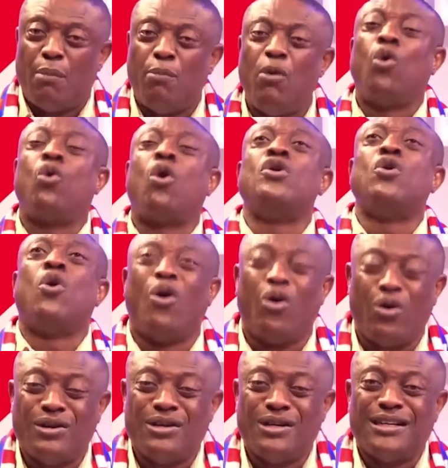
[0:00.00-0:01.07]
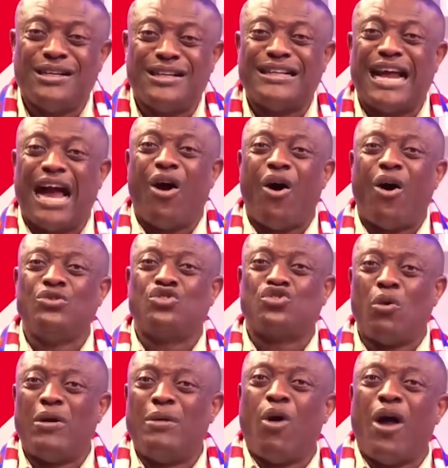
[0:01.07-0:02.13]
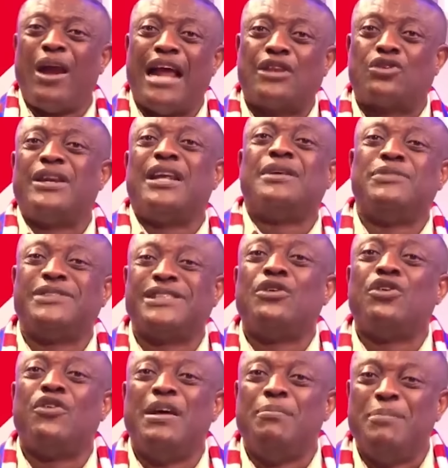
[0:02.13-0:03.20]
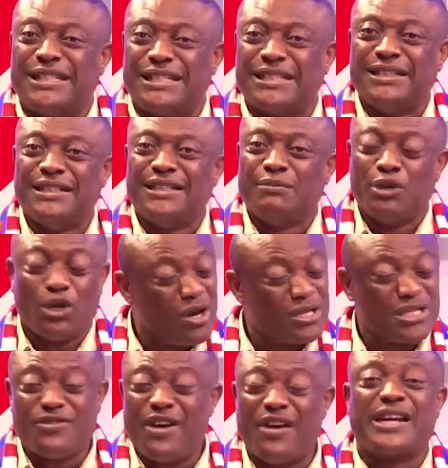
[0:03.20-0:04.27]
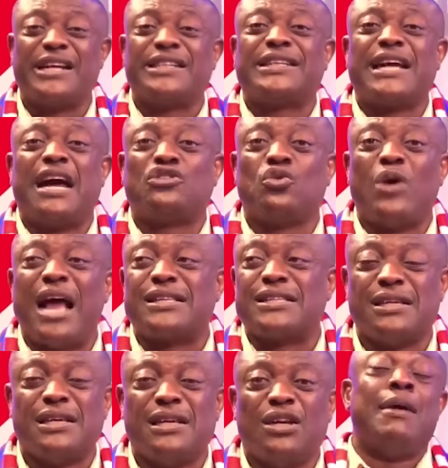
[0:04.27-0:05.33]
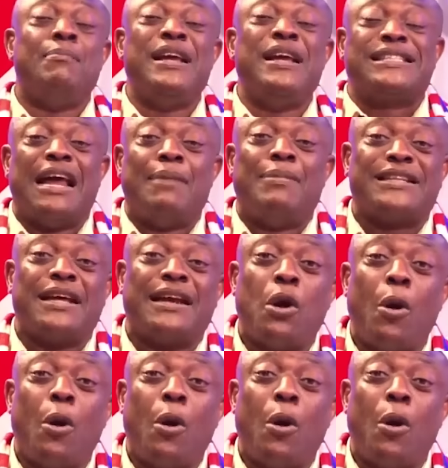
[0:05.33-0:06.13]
mo nko no ho na untold more light on the sharing of the meat because it's very critical to us the meat there be